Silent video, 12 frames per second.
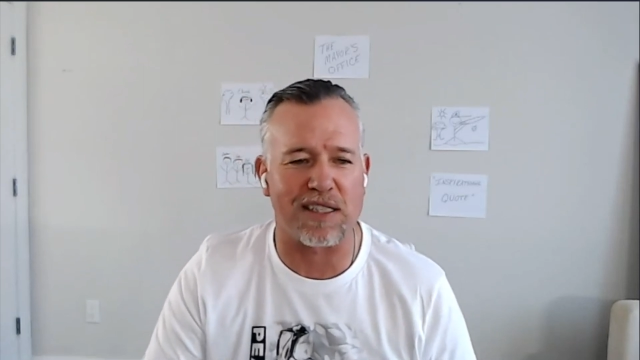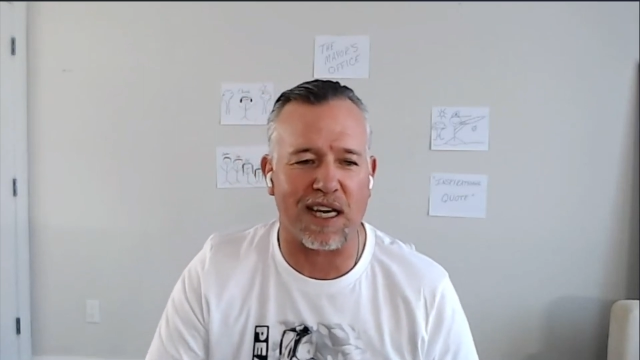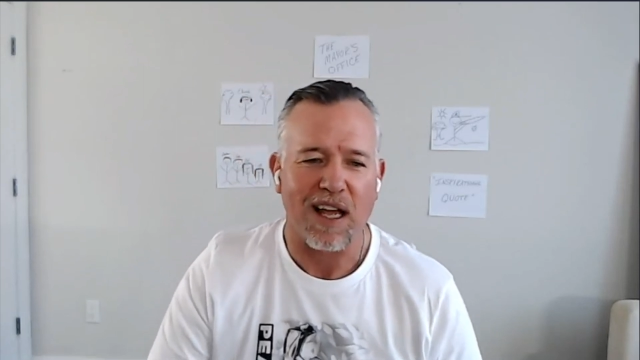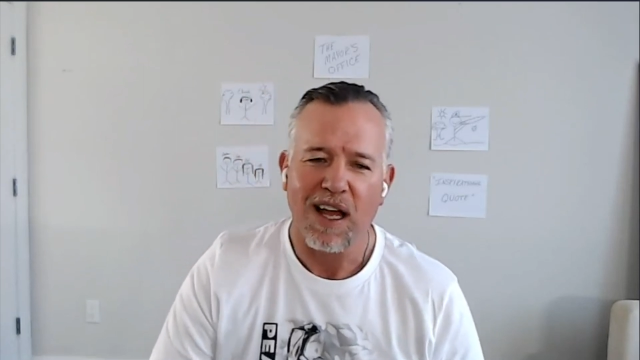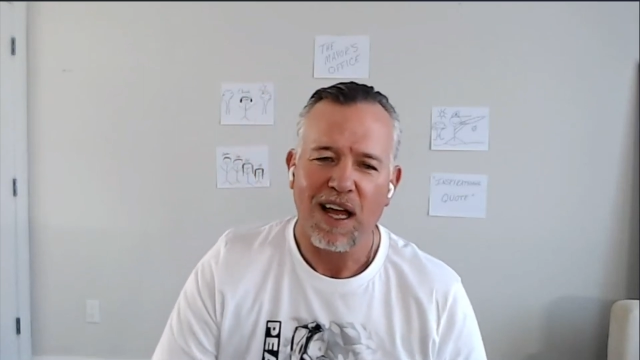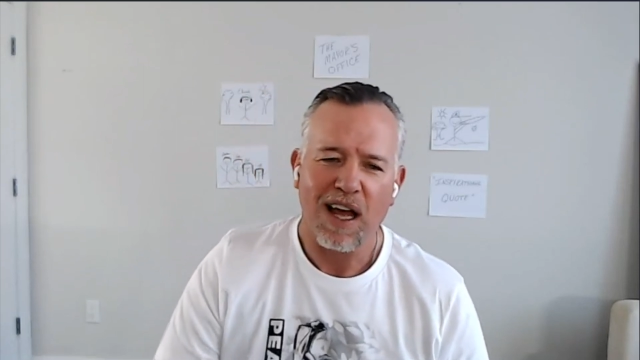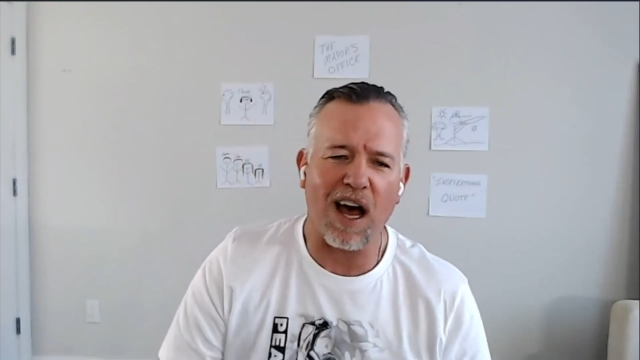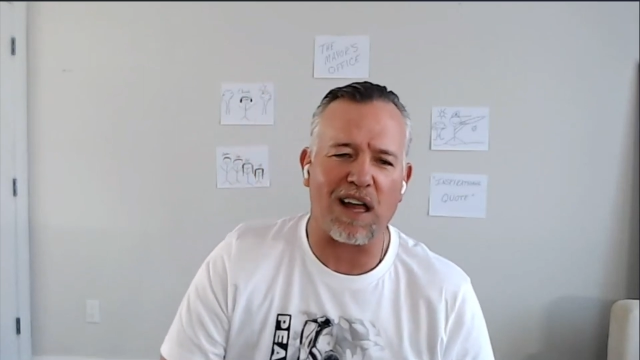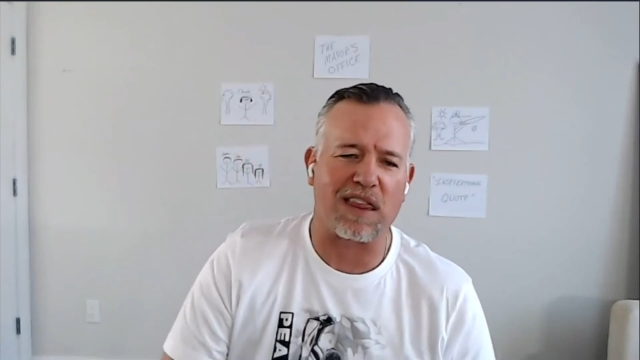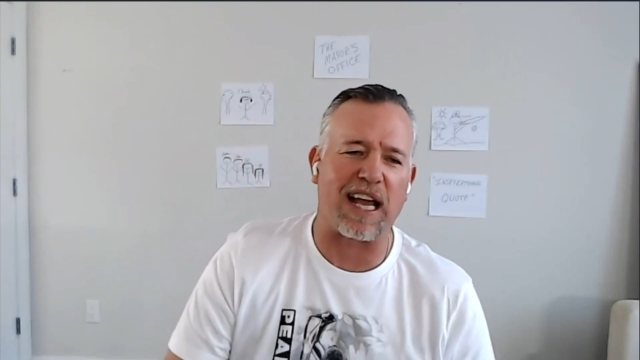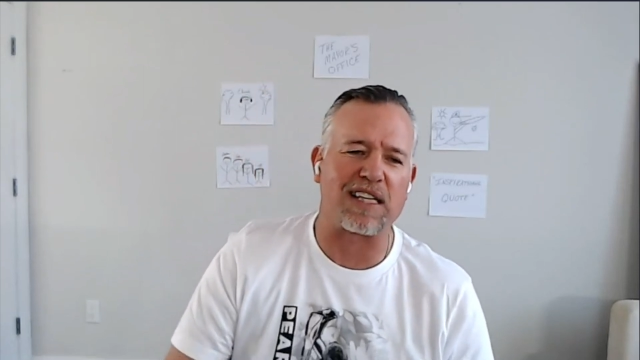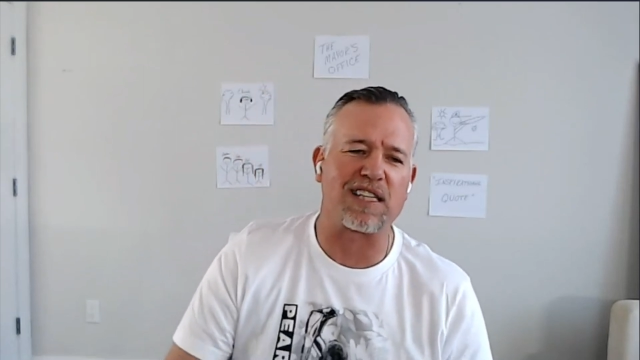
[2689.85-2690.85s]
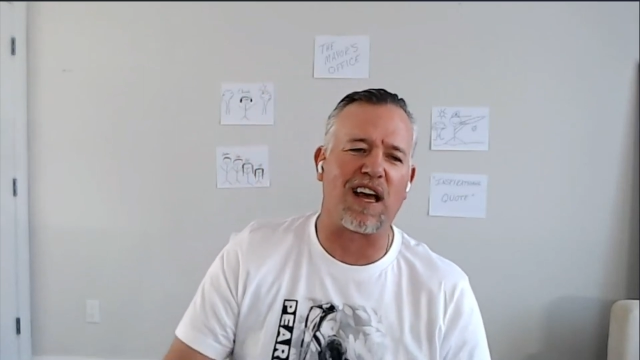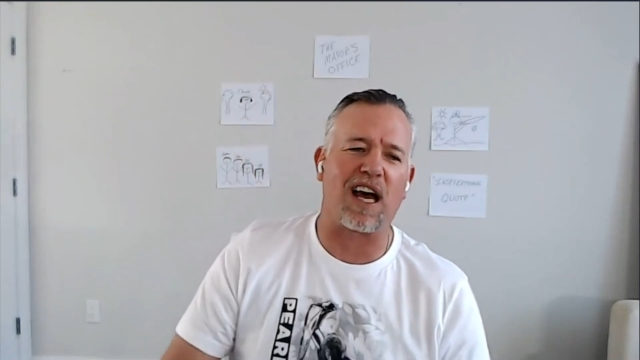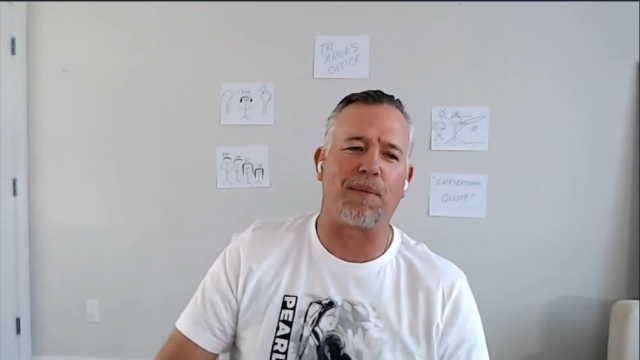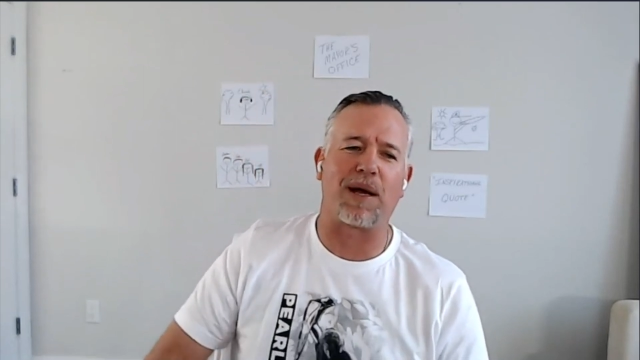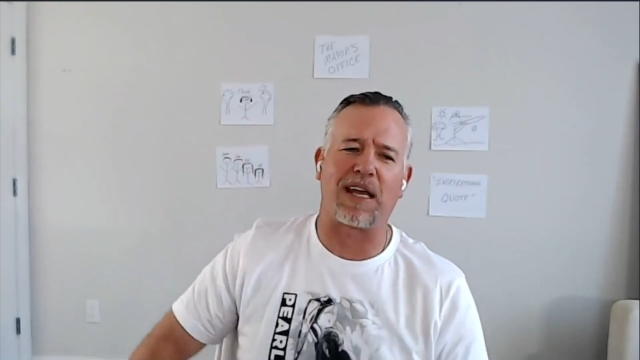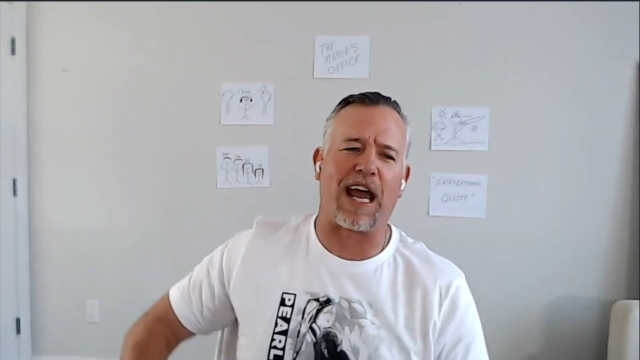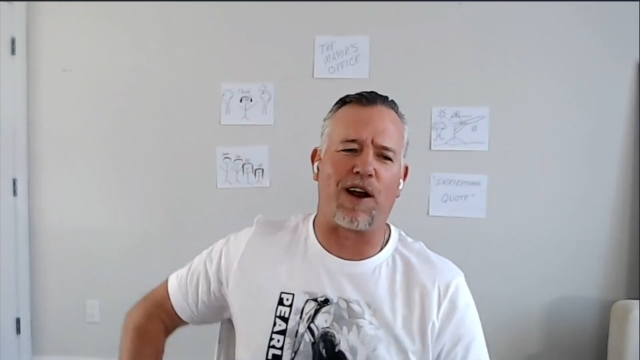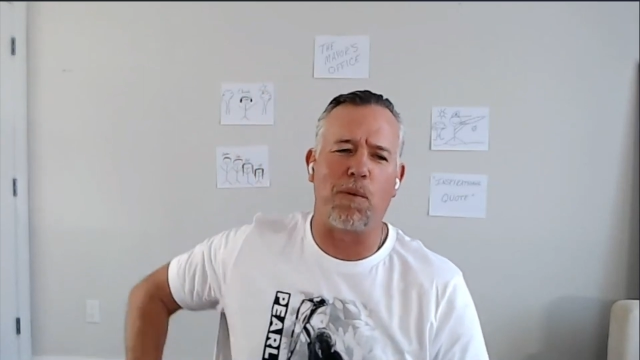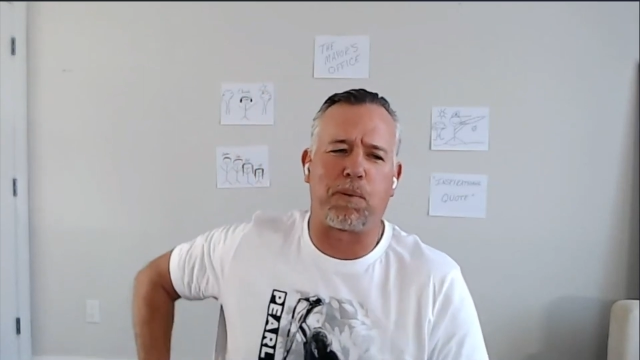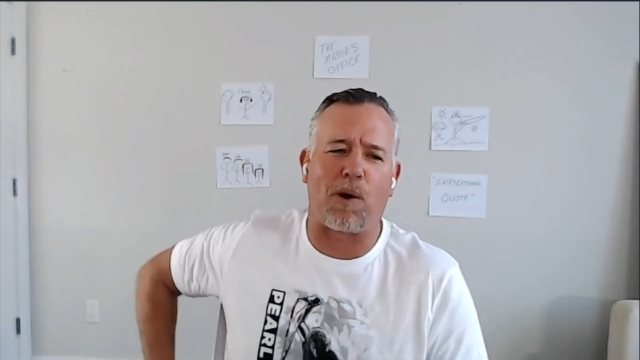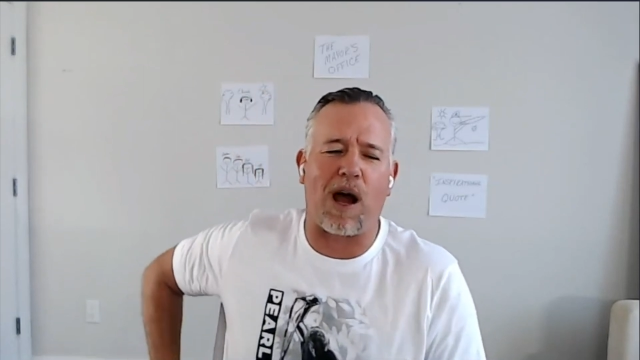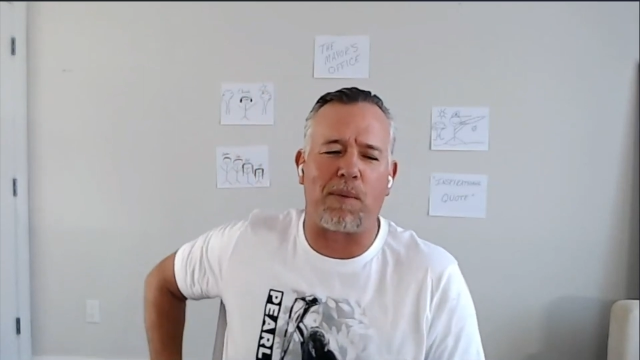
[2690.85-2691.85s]
He's like, oh, thanks a lot. I'm like, yeah,
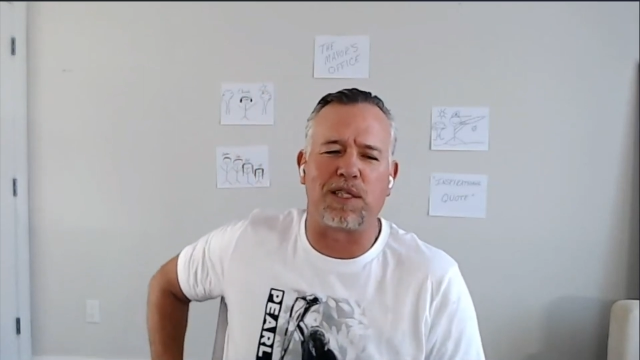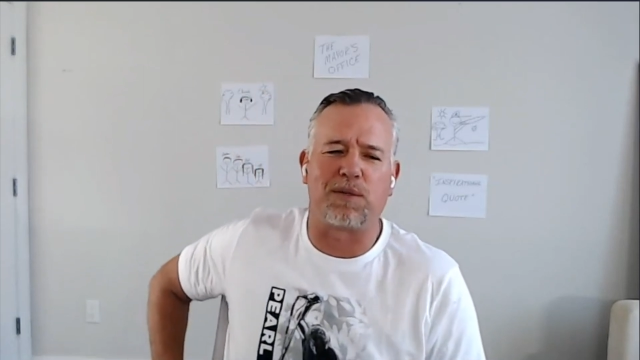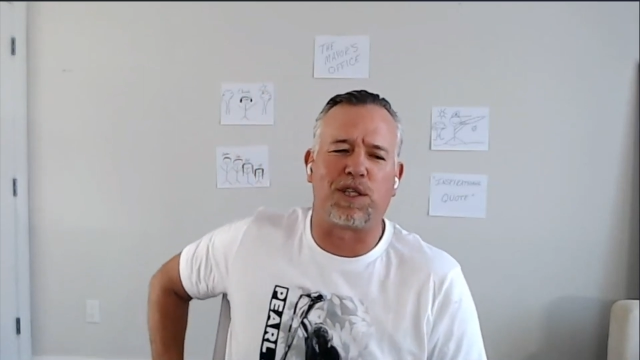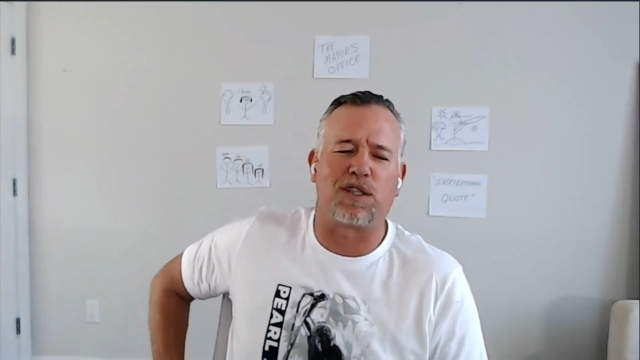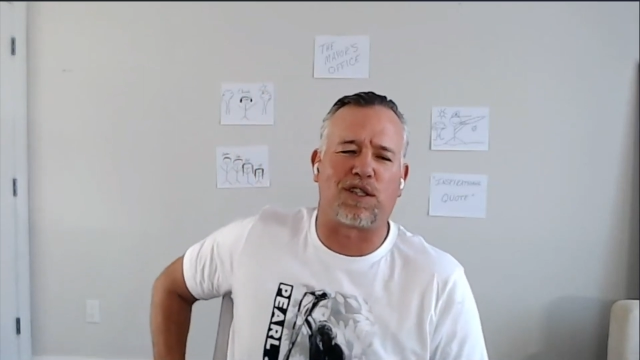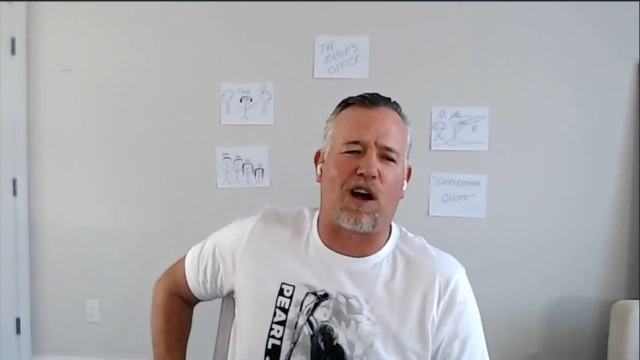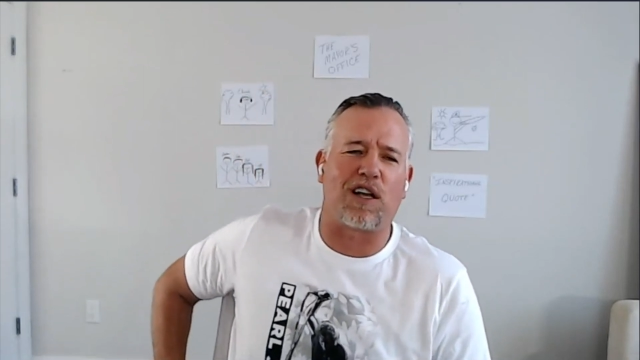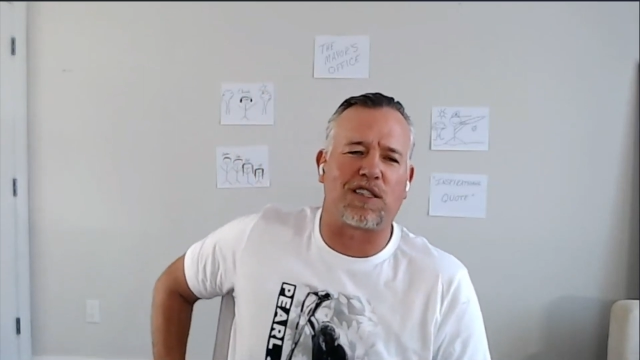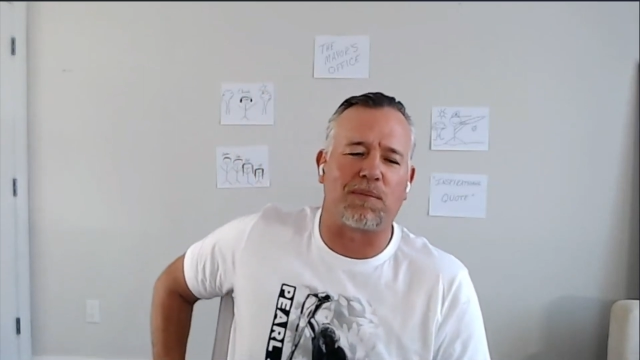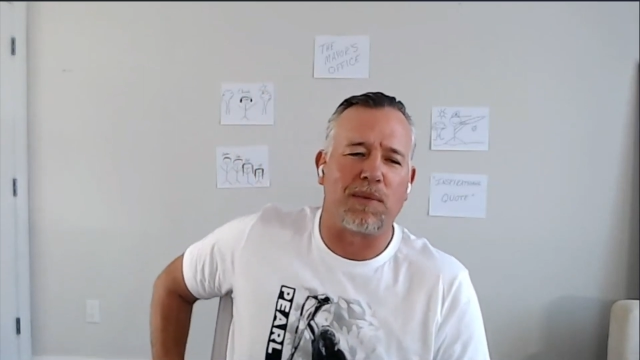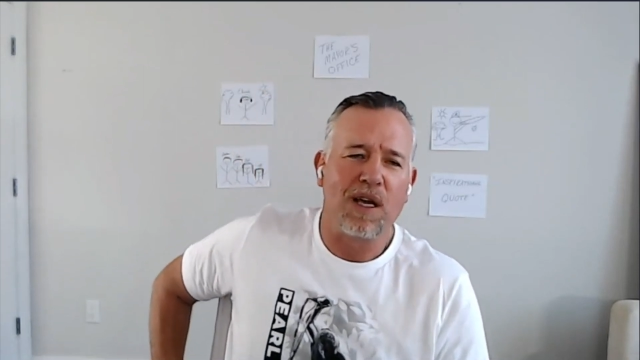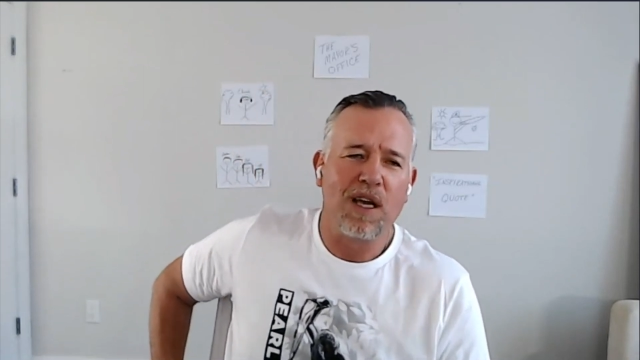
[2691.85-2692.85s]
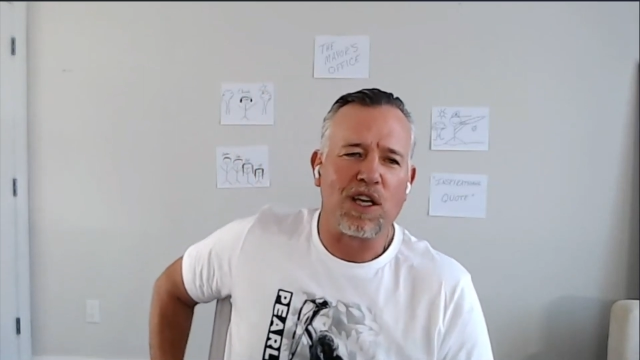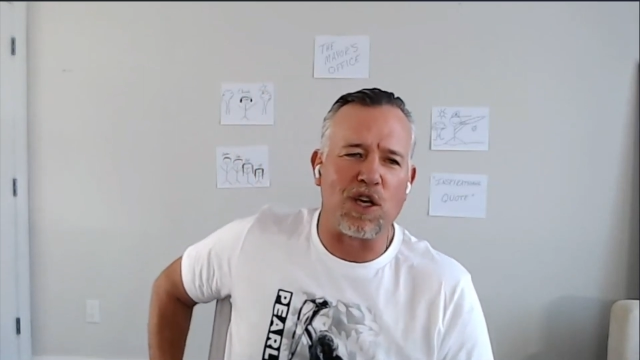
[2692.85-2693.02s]
no problem. This is just awesome.